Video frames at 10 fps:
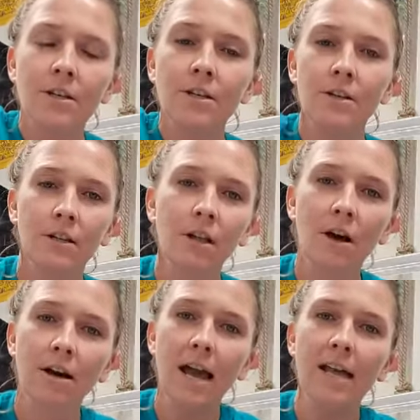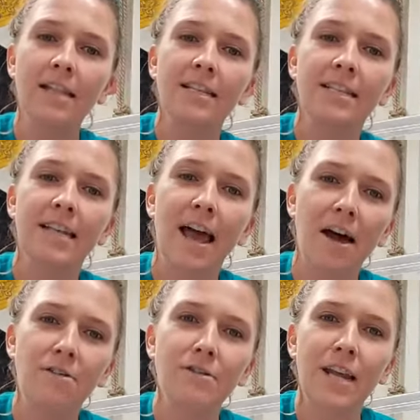So the Long Island
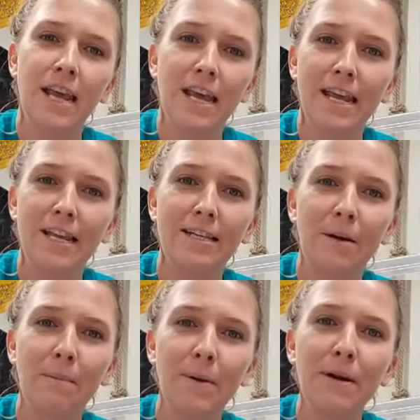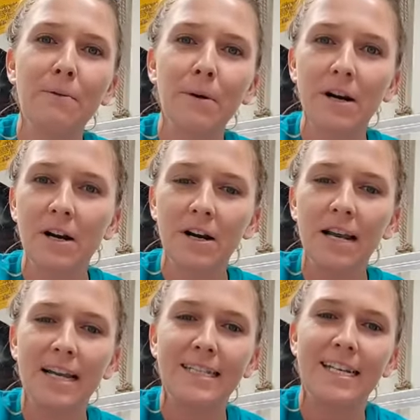Sound is a big word.
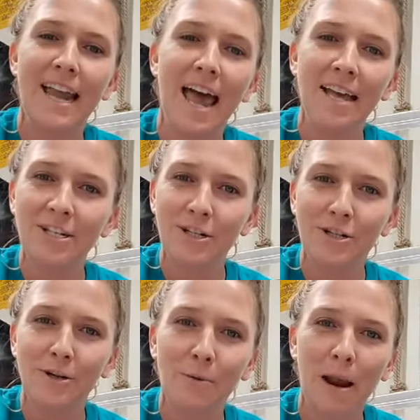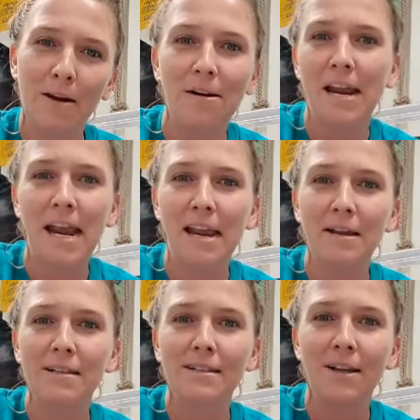It's an estuary.
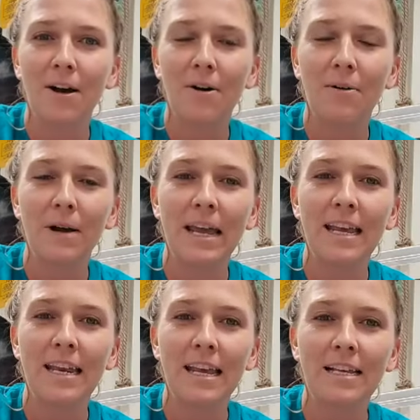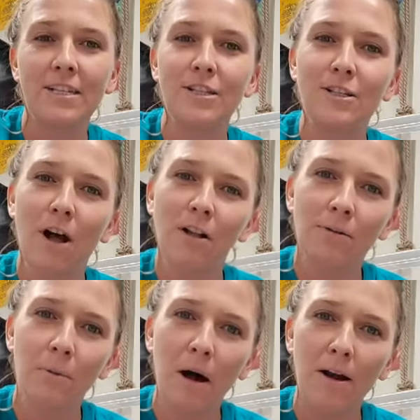So it is
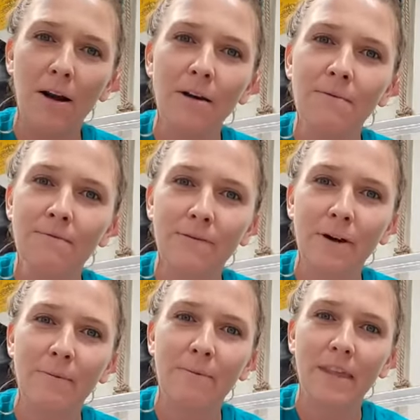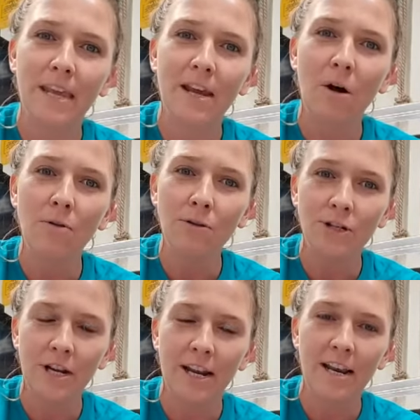salt water from the
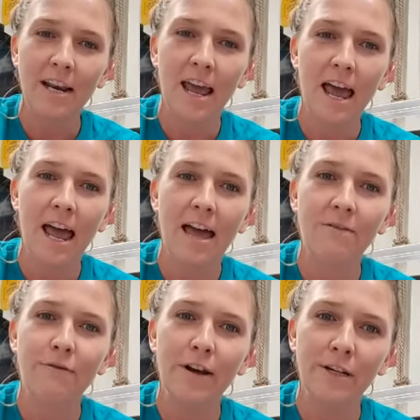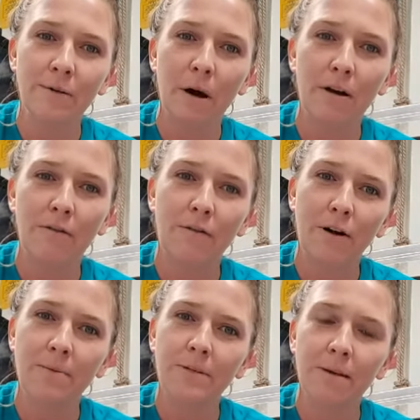ocean and fresh water
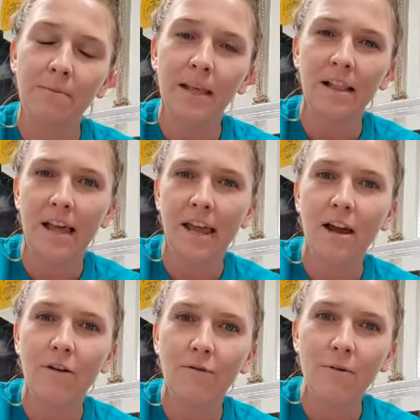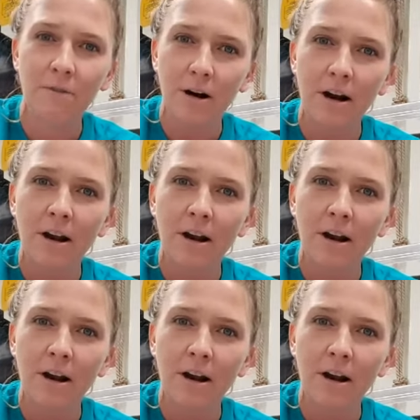from something like a river.